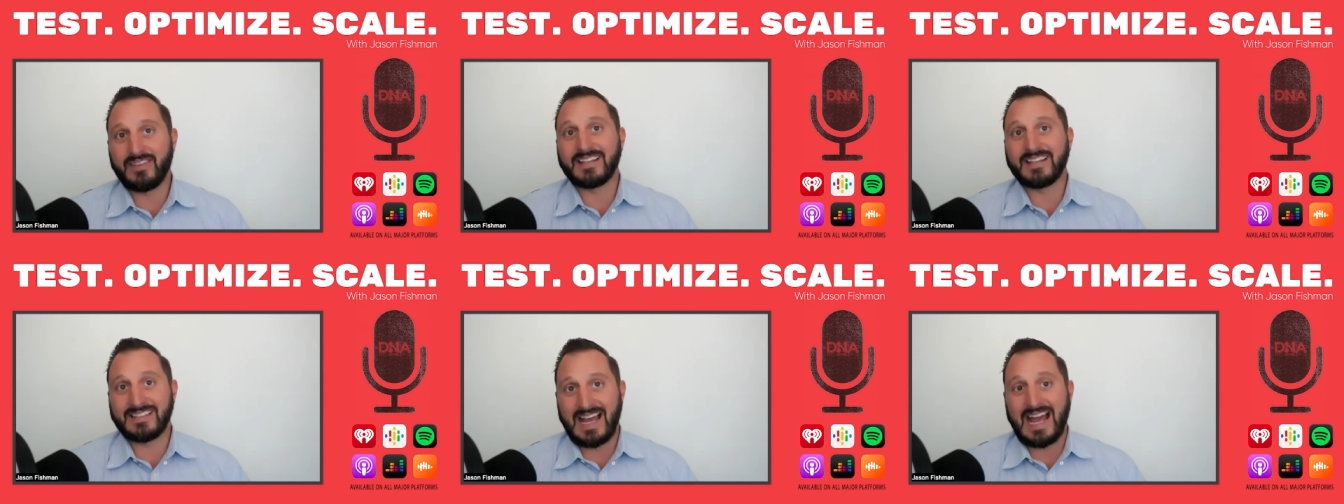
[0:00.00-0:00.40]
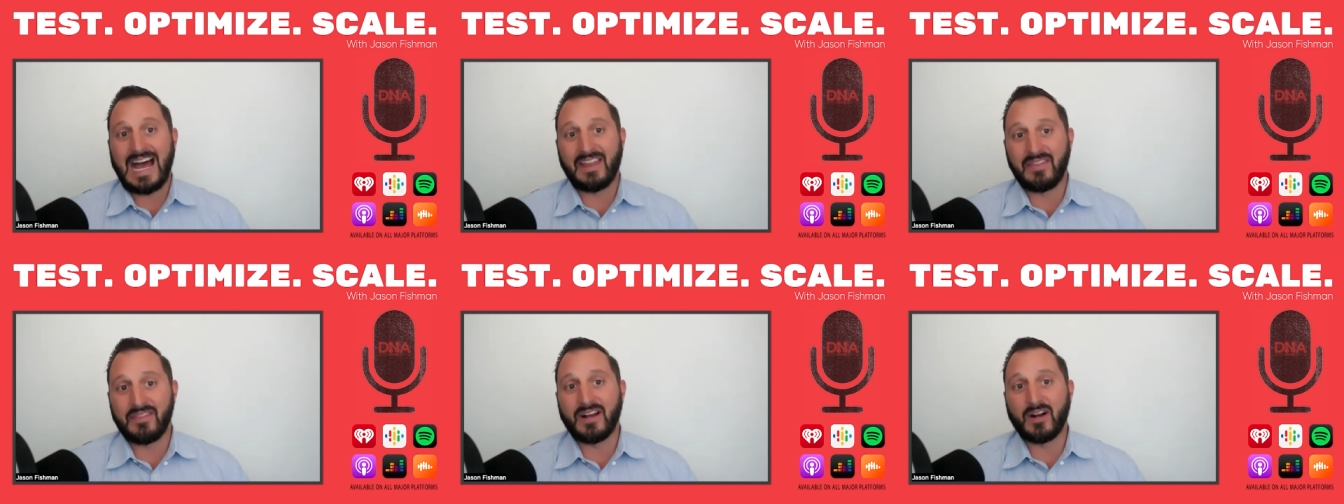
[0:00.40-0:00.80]
like to
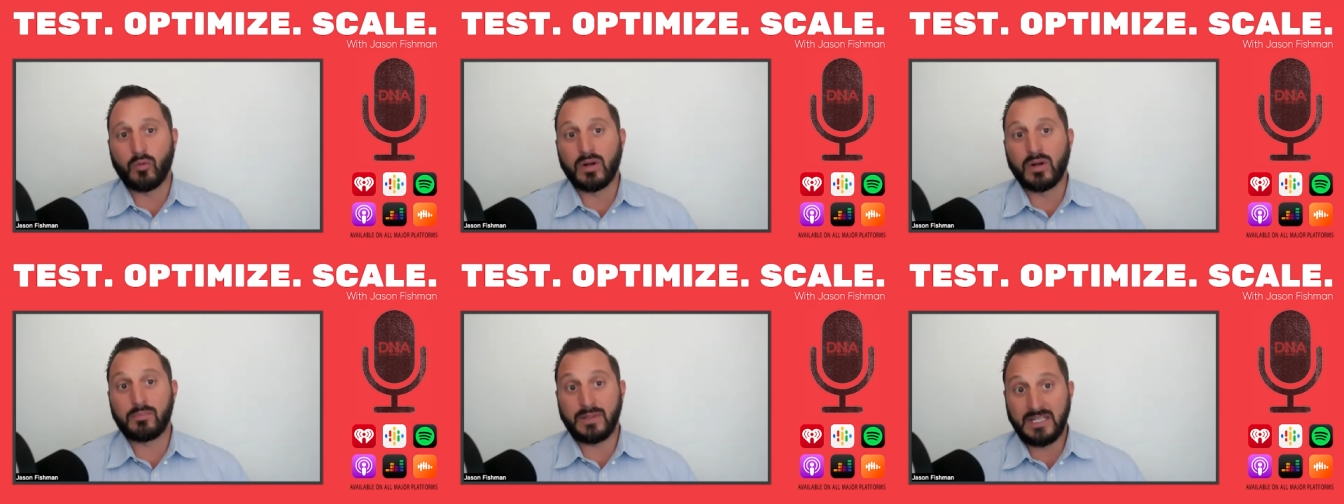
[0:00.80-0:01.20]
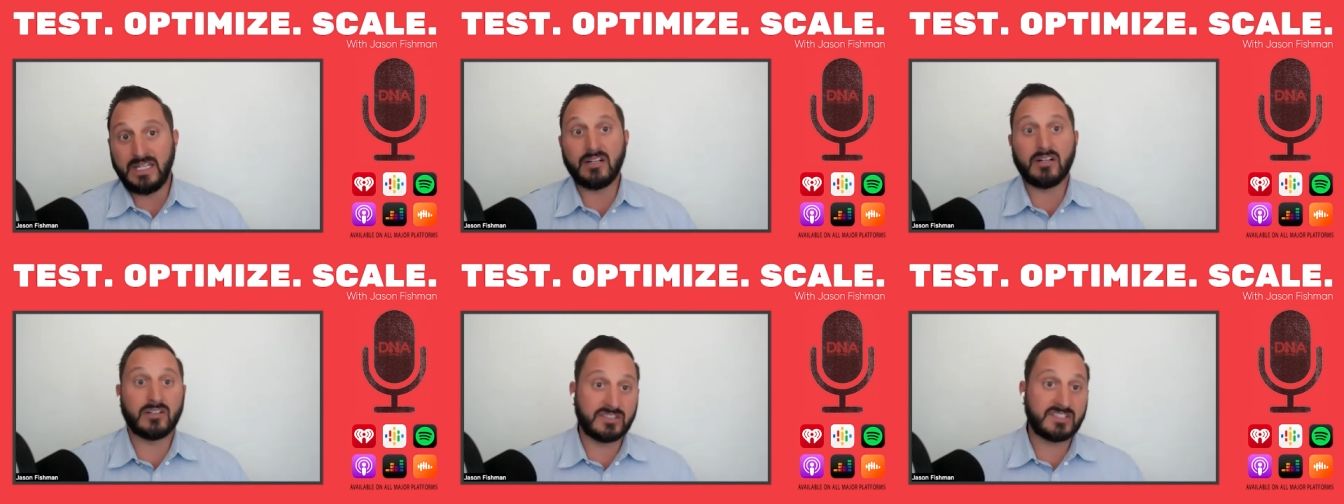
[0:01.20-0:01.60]
add there. What
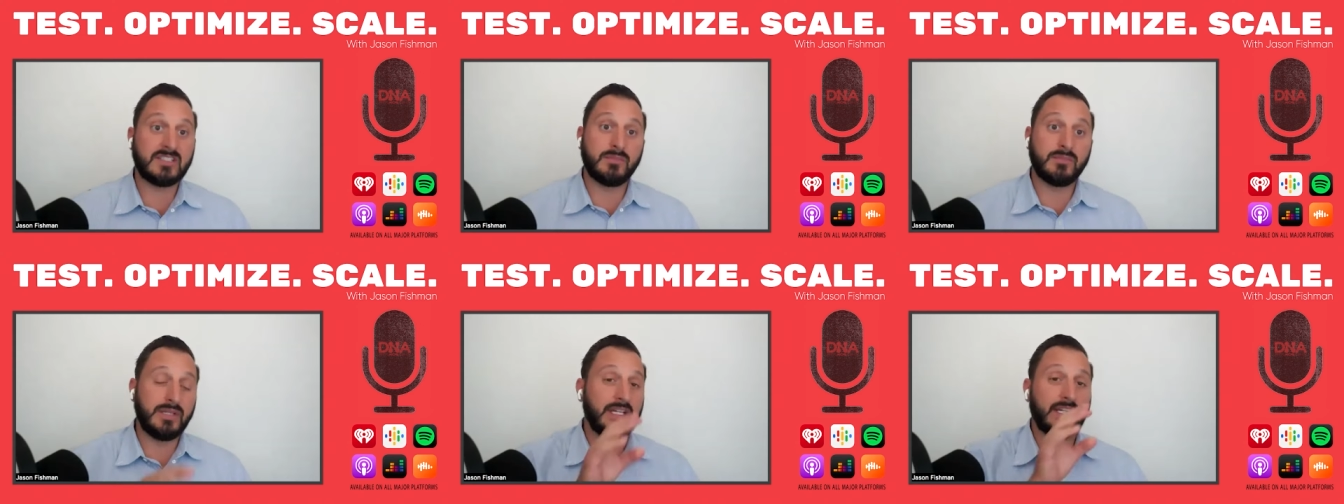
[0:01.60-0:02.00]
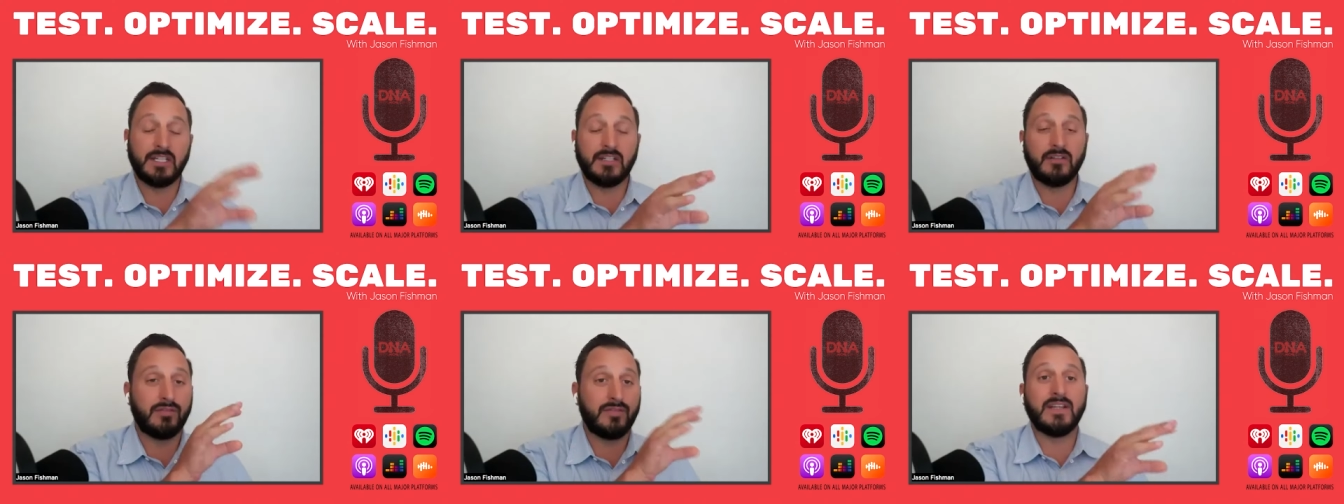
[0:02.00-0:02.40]
appears to be a
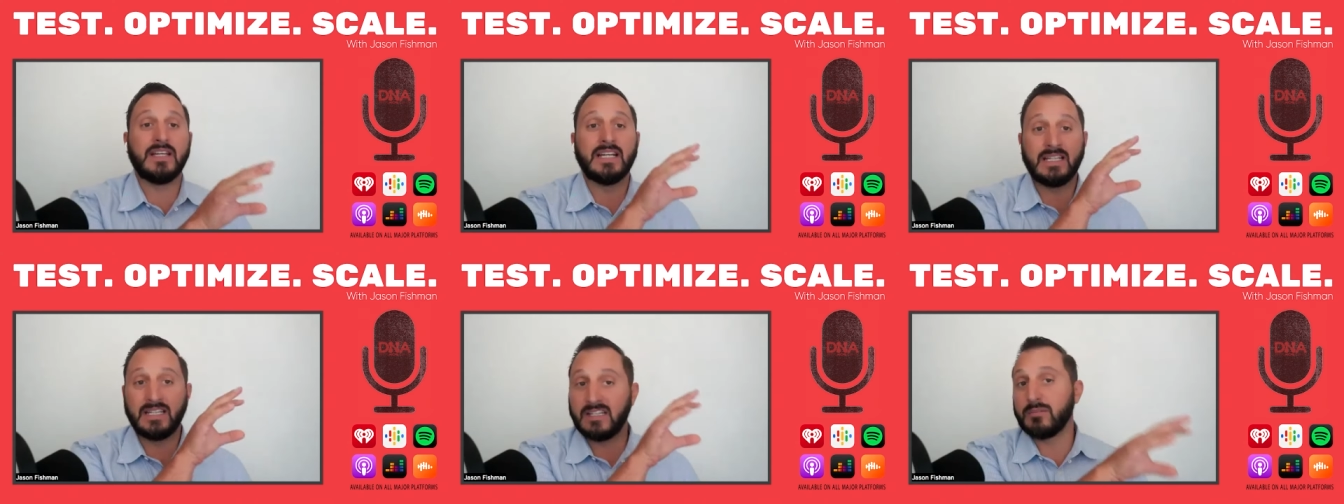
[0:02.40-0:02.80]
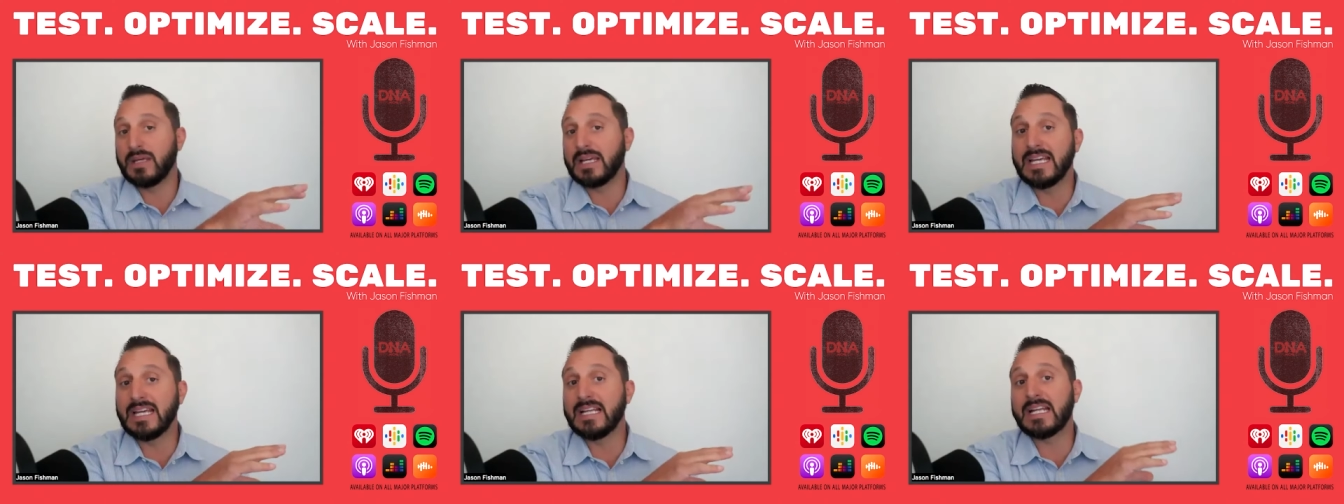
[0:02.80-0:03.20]
good fit in the
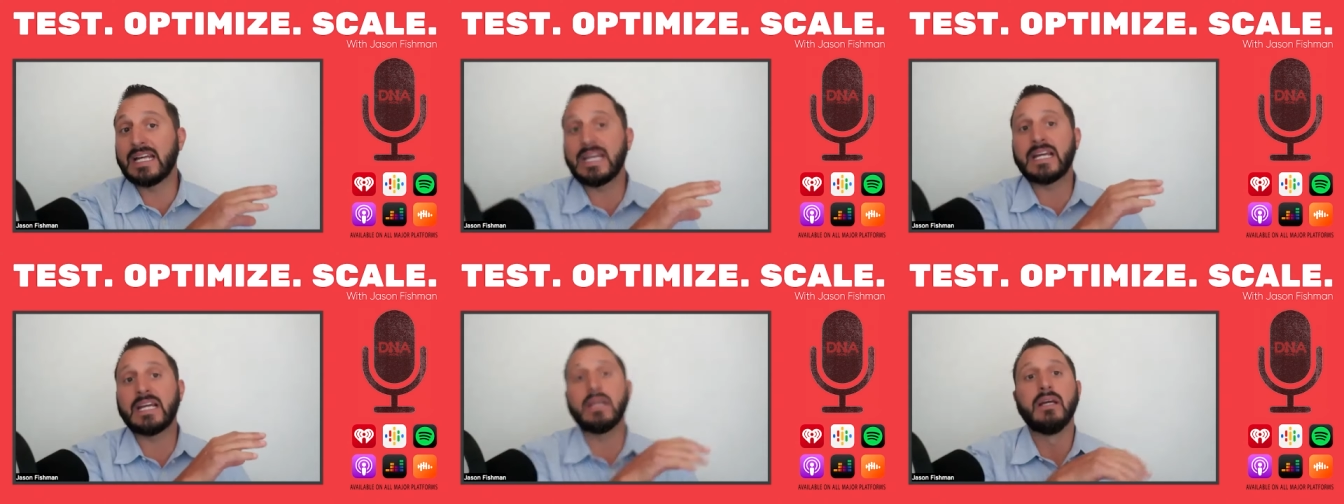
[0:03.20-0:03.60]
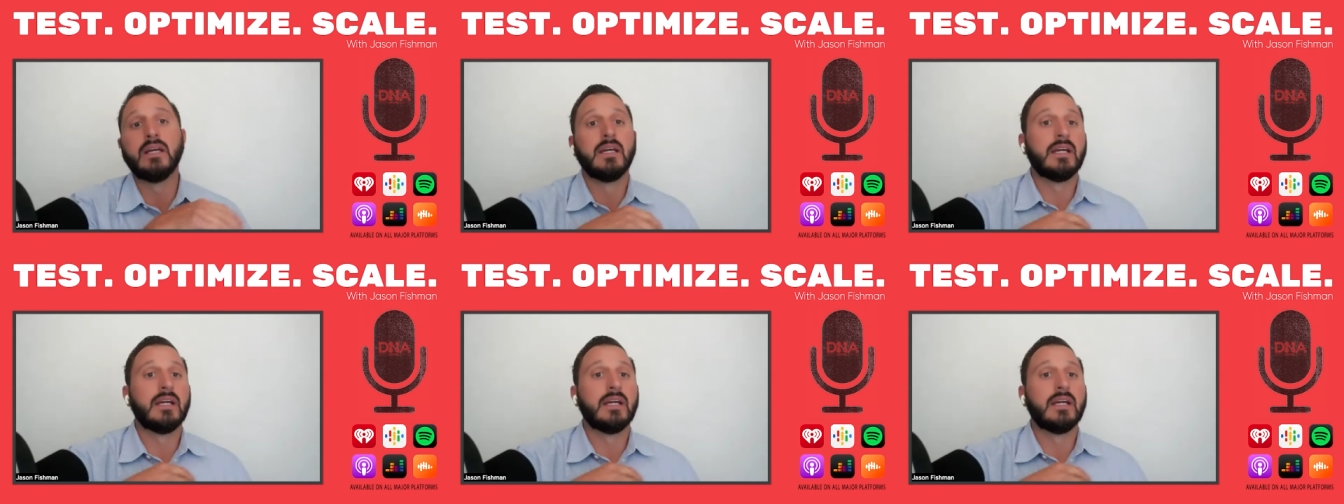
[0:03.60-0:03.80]
beginning,